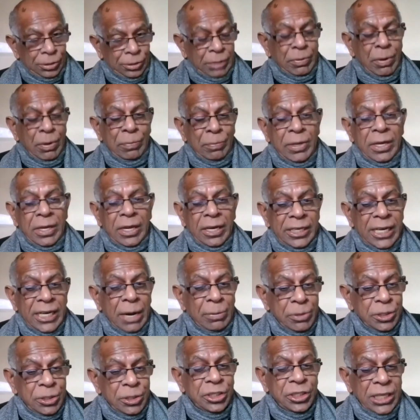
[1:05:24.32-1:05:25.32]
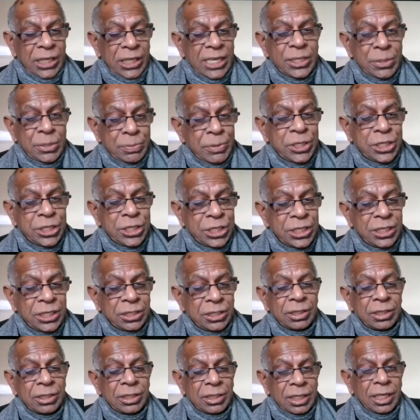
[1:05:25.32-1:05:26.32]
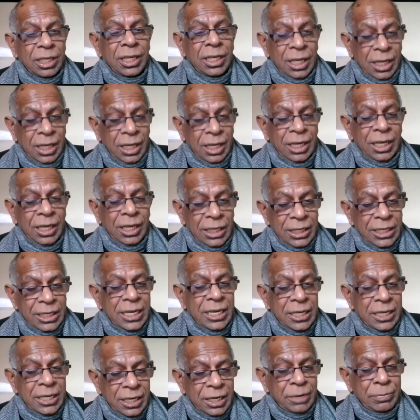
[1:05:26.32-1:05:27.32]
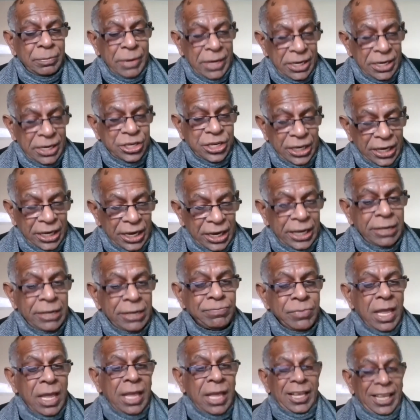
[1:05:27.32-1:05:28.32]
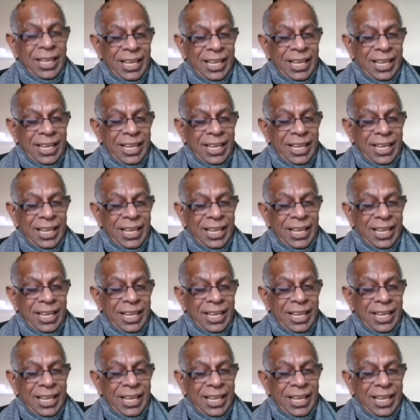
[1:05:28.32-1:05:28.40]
Remember, WHO has a mission in Beijing.